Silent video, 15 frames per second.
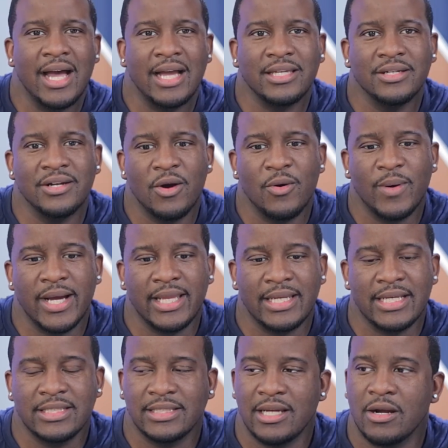You know what?
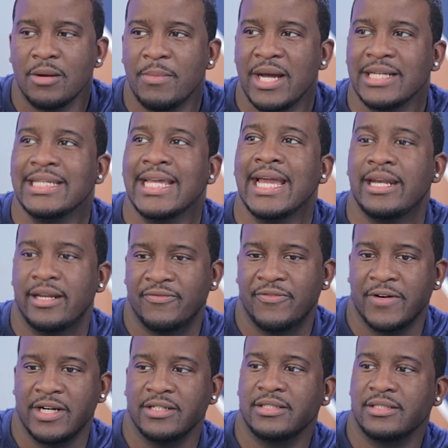Let's talk about dating
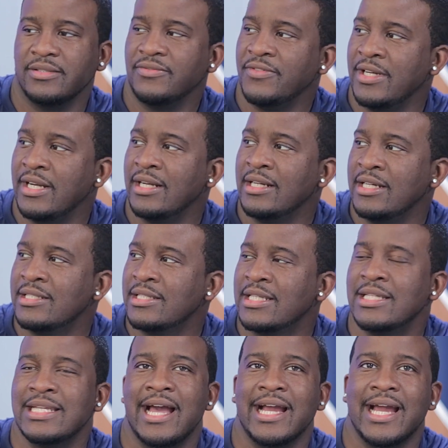first,
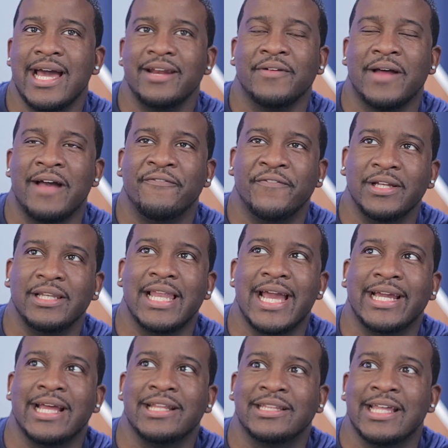because I feel
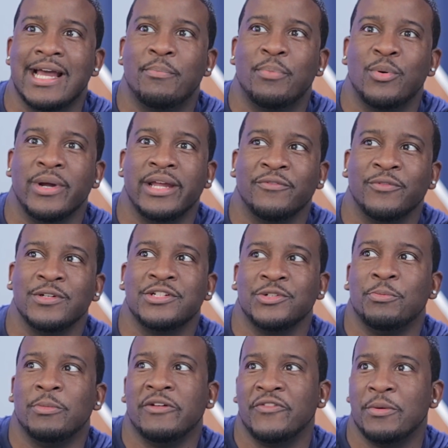like at that point, if
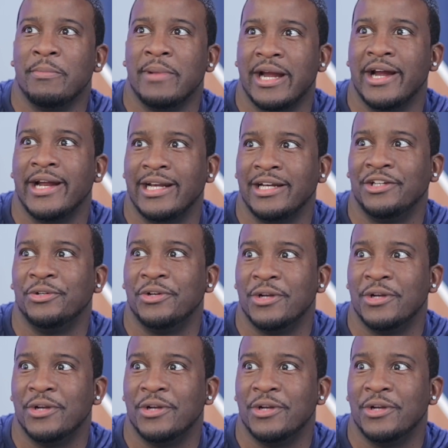you're married and you